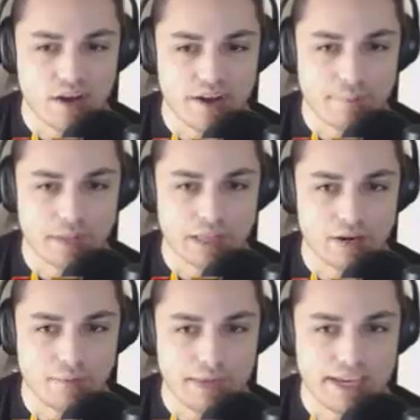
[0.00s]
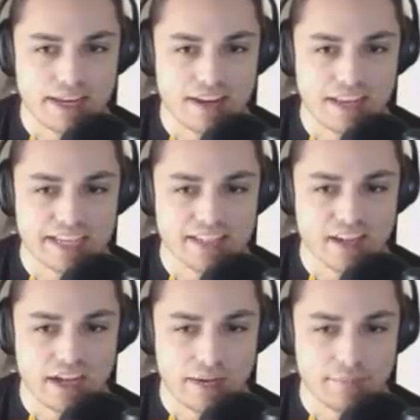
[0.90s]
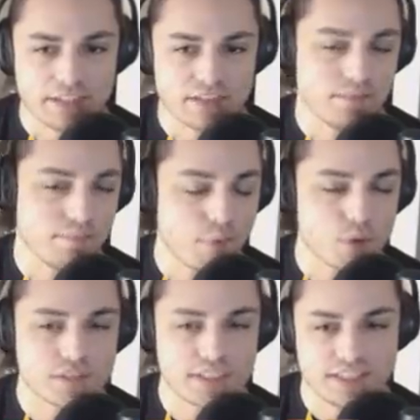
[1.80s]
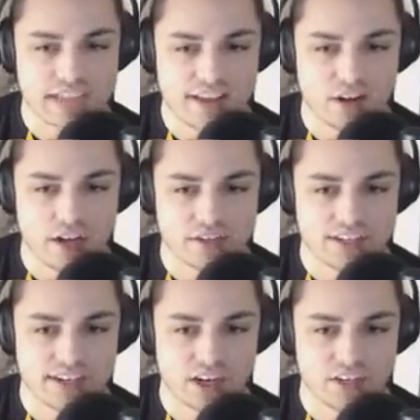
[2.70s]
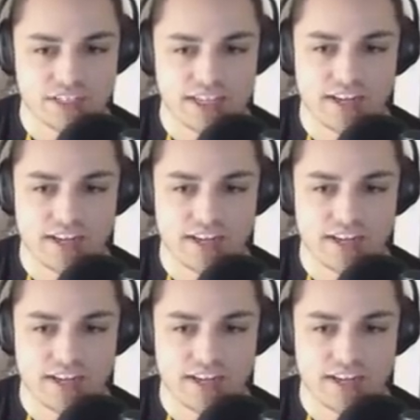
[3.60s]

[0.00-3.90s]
up a little bit, and, um, and mostly Tyler Austin and Garcia